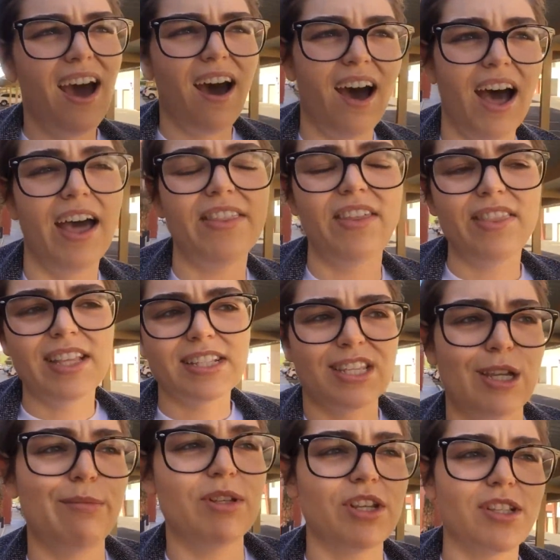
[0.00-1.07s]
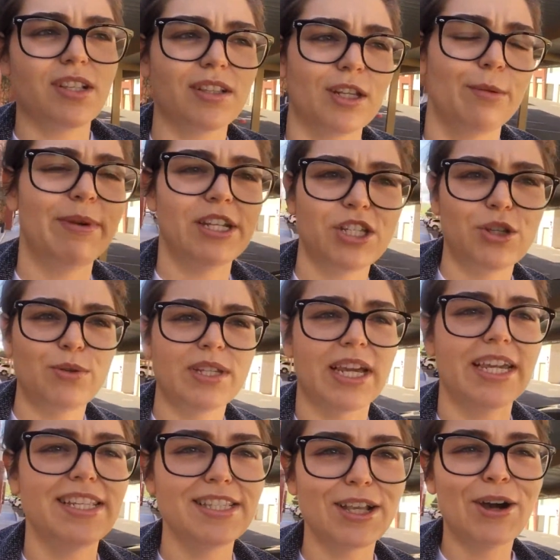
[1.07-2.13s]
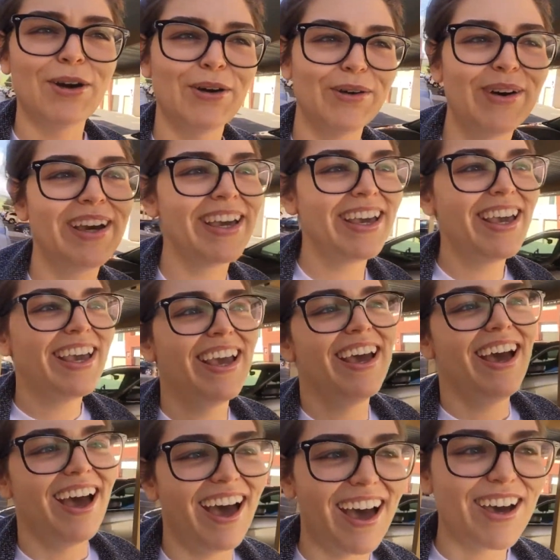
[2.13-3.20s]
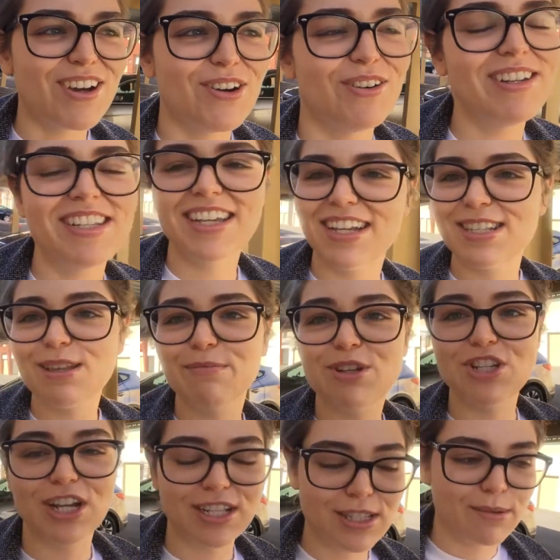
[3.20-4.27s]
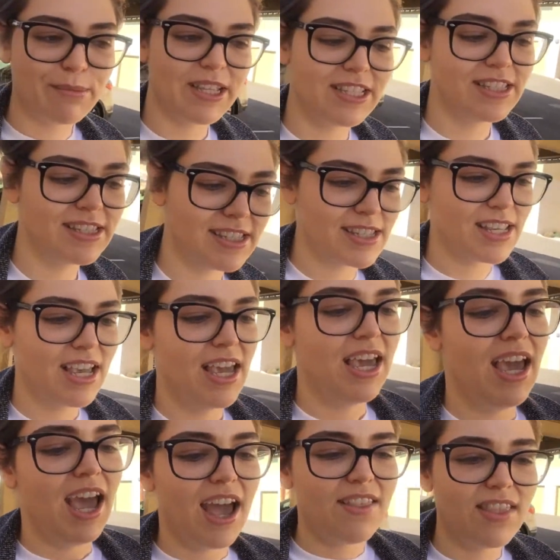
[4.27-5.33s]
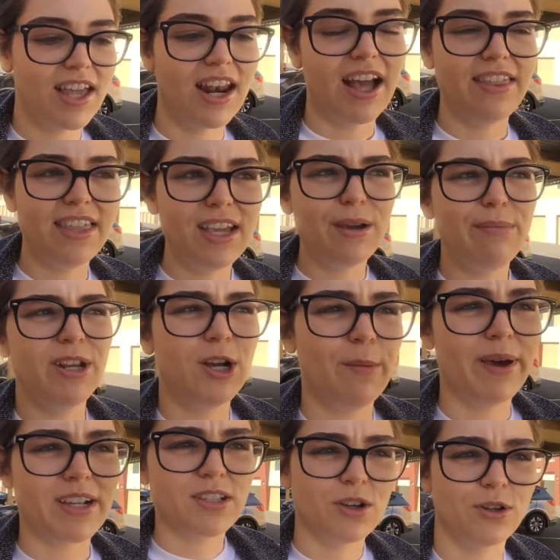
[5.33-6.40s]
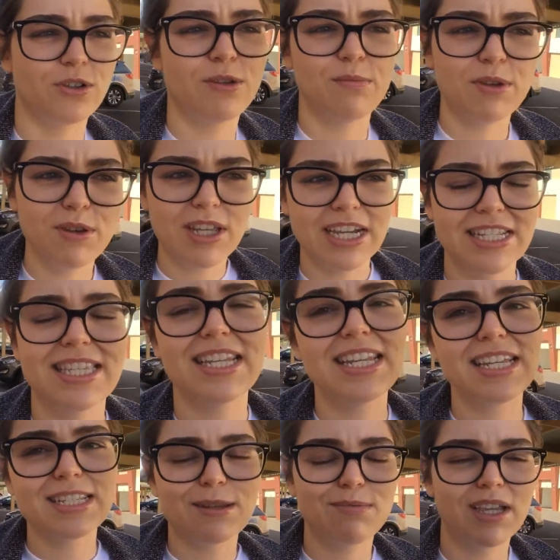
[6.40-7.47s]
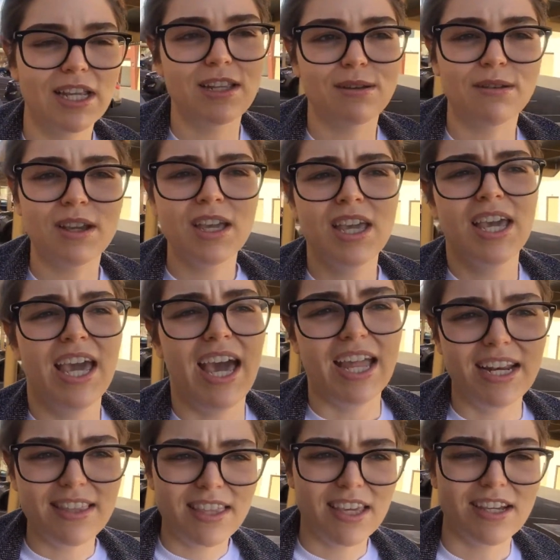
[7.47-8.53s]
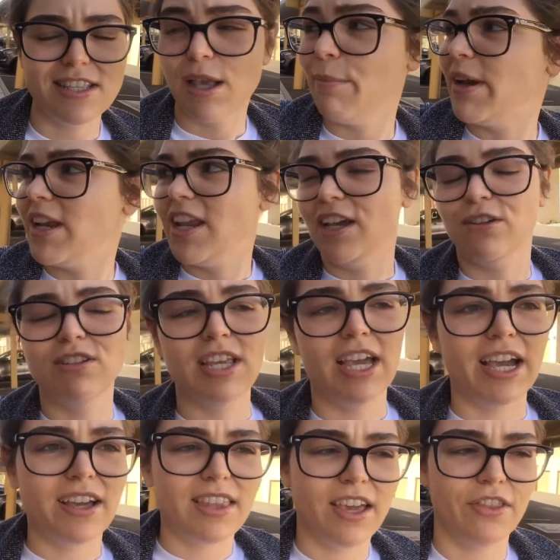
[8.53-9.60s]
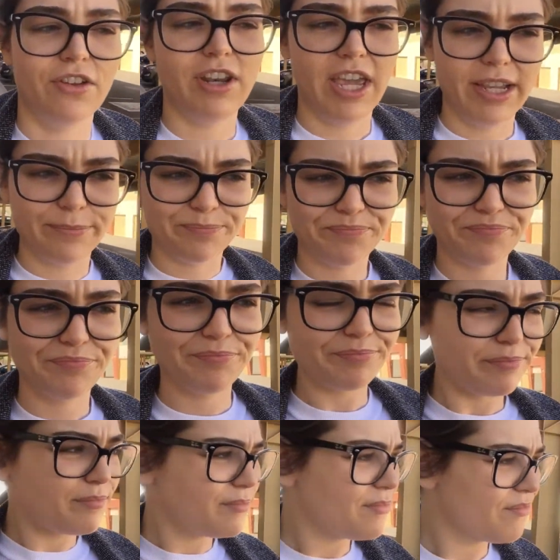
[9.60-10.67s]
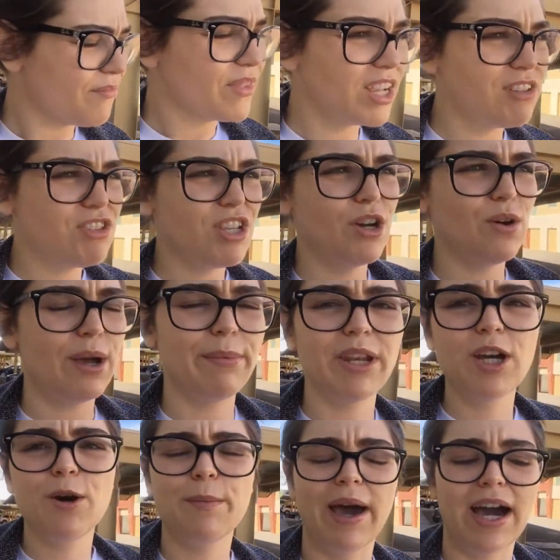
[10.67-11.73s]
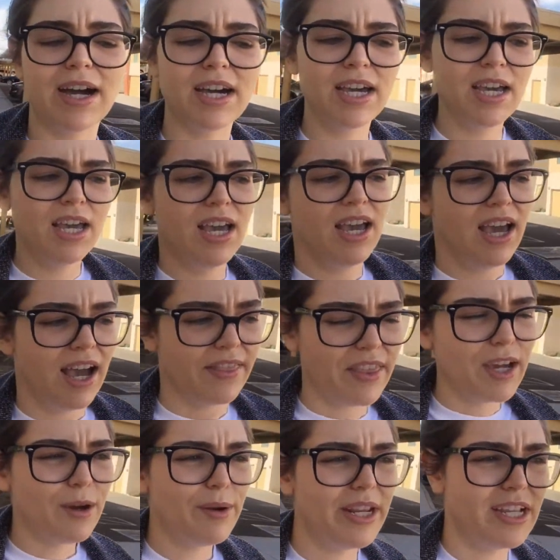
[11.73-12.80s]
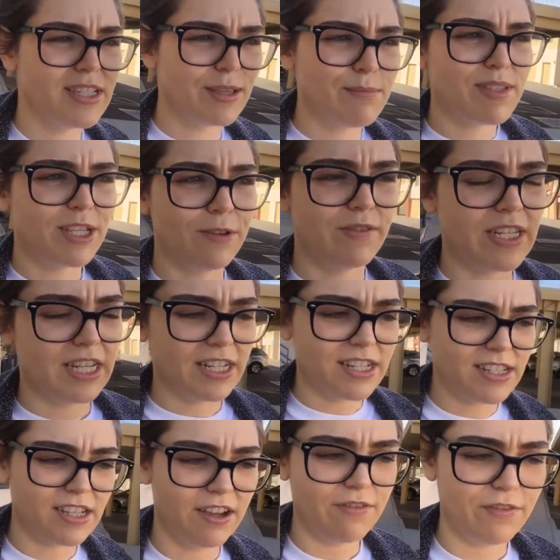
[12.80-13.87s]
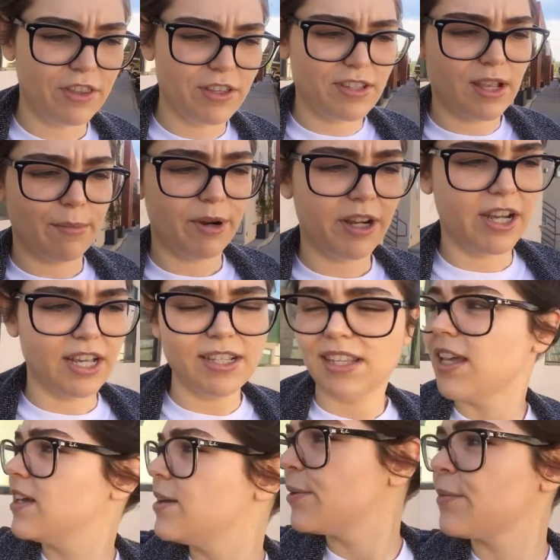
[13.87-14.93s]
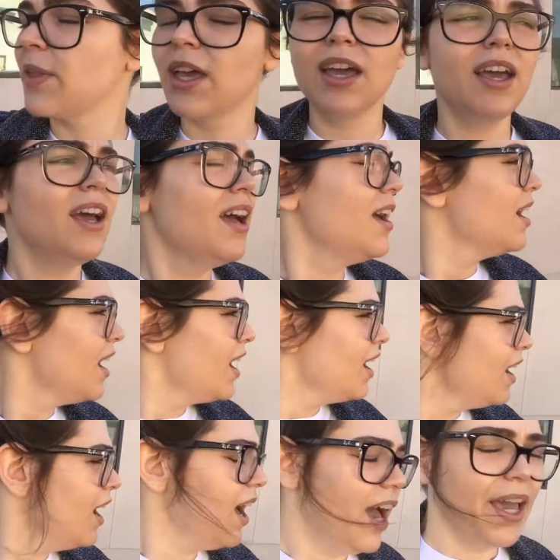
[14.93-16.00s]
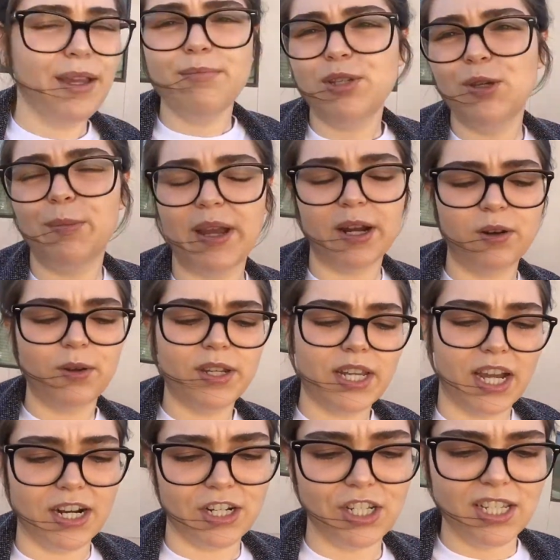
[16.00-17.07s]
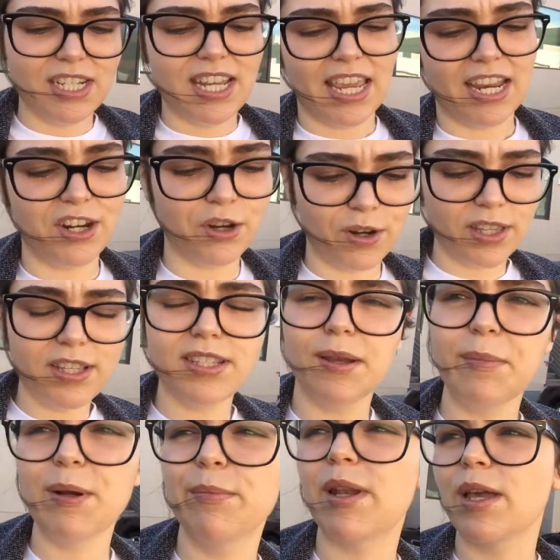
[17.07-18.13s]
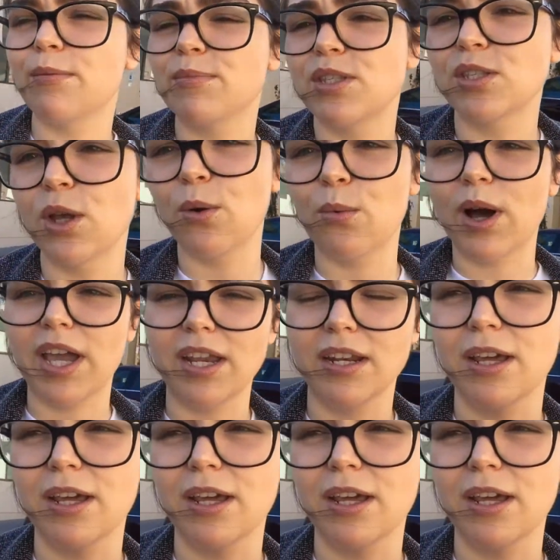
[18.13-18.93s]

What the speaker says: And then this time it's just a little bit too tight. So going to get some adjustments. And then I think I'm gonna go back to Ulta Beauty. I didn't end up getting anything except my nail tech the other day. So I'm gonna go back. I think I wanna get some self-tanning stuff the summer because I am too paranoid to actually tan during the summer, but I am so white